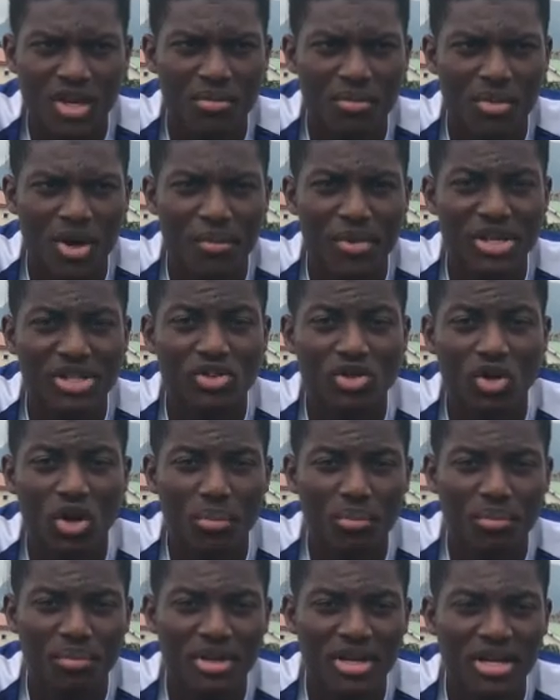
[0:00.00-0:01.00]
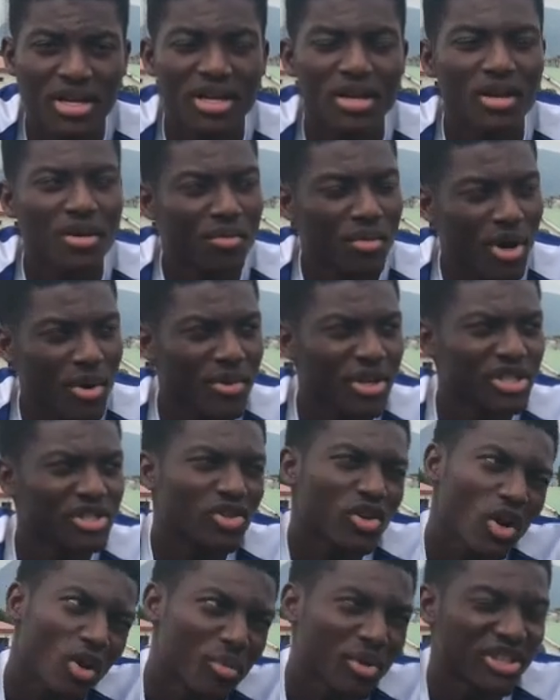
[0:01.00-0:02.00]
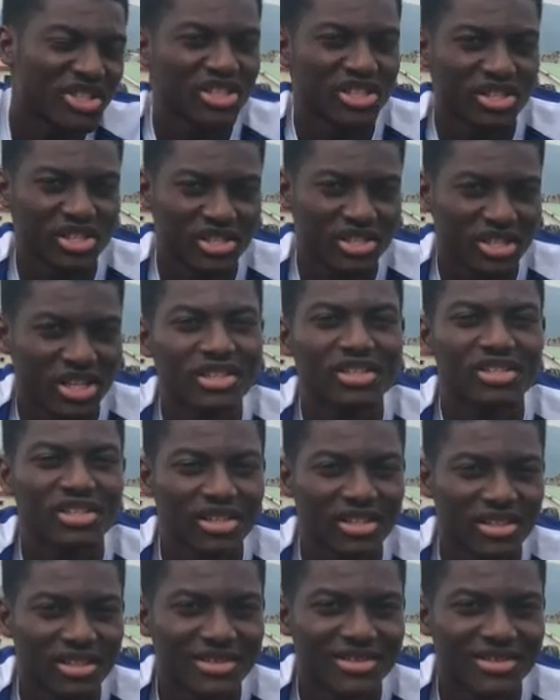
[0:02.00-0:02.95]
My best club? My best club is Chelsea,